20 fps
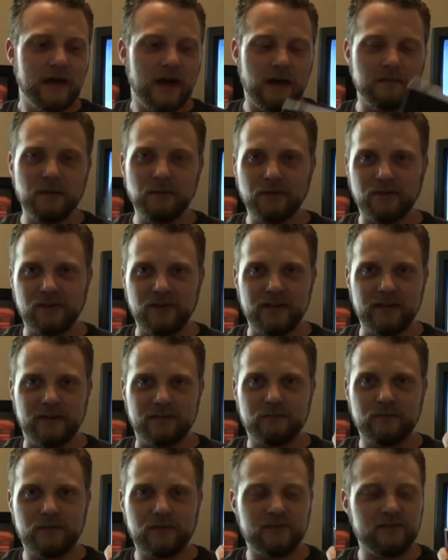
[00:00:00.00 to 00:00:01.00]
I remember seeing
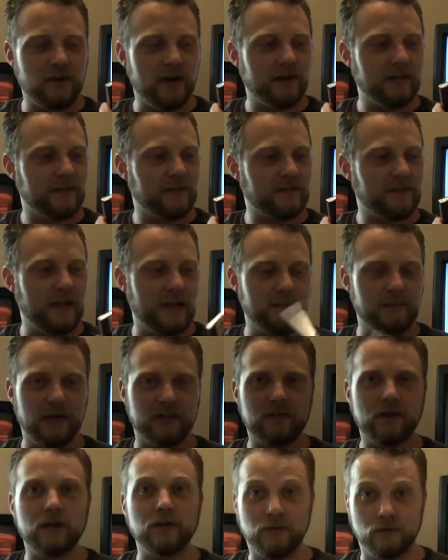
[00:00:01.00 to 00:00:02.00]
a shot of this game and I
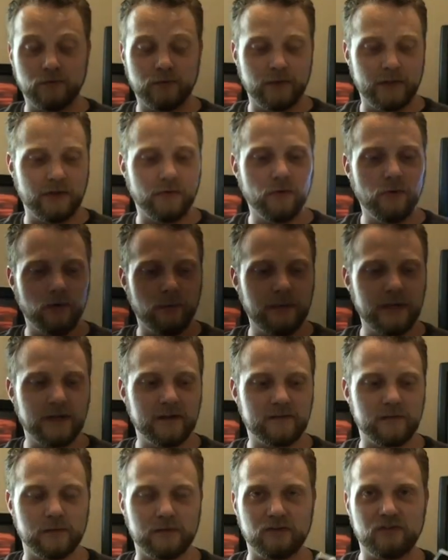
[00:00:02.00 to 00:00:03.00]
thought it looked really cool
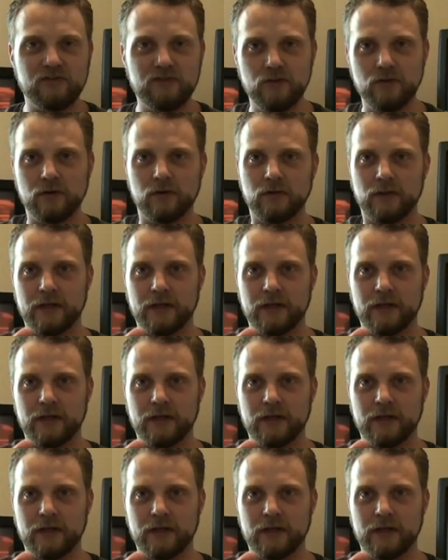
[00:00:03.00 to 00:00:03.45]
because it was a shooter,